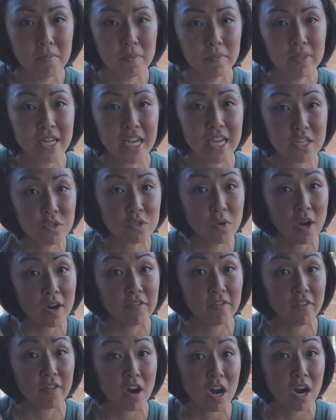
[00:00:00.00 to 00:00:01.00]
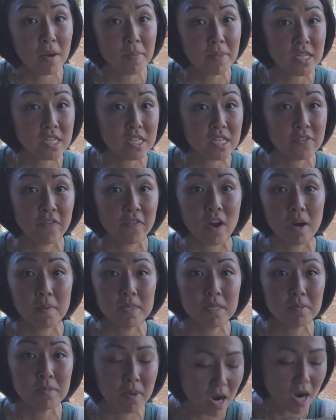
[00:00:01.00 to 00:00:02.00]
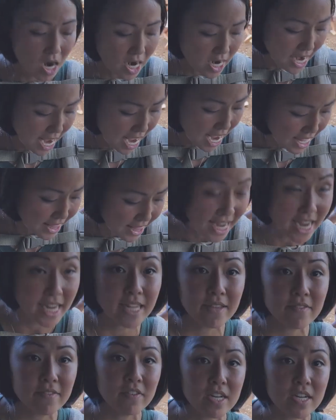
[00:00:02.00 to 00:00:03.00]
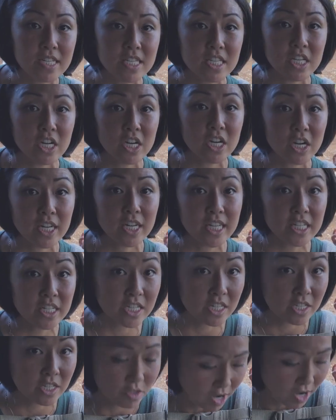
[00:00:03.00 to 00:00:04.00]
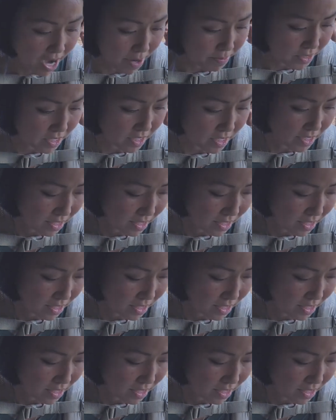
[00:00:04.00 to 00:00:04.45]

Next to our farm is Farm to Barn, and they give us their kitchen scraps.